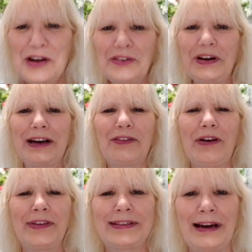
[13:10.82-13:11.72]
right
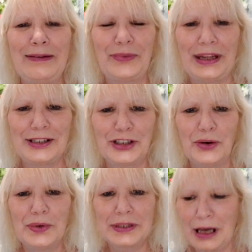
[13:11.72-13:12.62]
around the time when that show
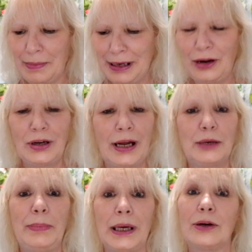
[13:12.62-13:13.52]
was coming out, and I had
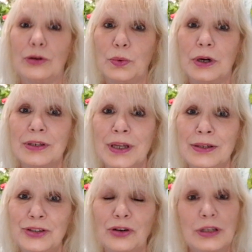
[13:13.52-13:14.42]
to beg her to watch
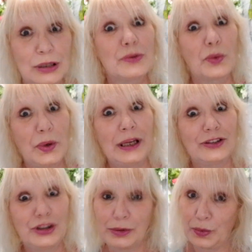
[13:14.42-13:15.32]
that show because it was a witch.
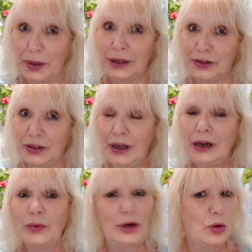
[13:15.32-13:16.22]
She was a witch.
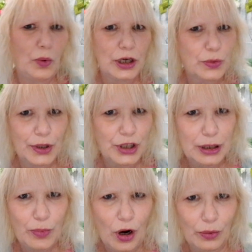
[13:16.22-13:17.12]
We don't watch
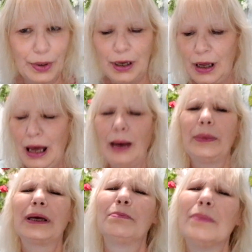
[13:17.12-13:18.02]
witches, Bronwyn. I'm
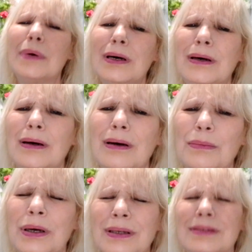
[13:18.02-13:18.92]
like,
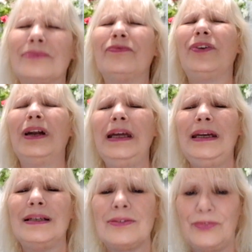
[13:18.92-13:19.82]
Mom, it's
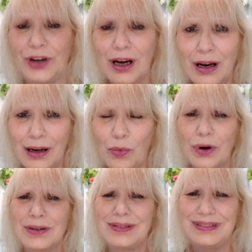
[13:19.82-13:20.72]
funny, it's fun, I
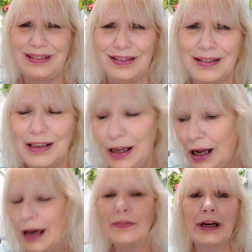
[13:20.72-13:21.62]
want to see it.
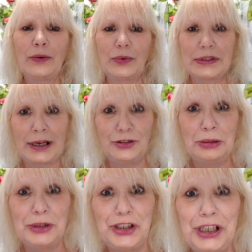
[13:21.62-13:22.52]
And then it was I
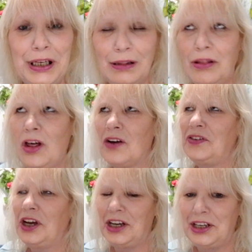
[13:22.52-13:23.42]
Dream of Jeannie.
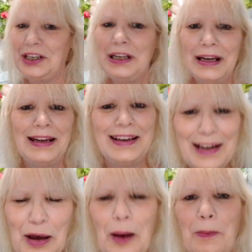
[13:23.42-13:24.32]
Loved it.
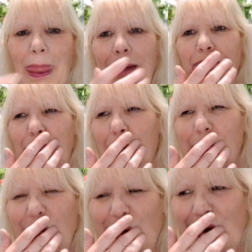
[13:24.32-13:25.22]
And do you
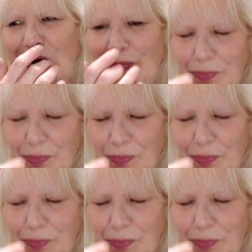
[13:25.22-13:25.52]
remember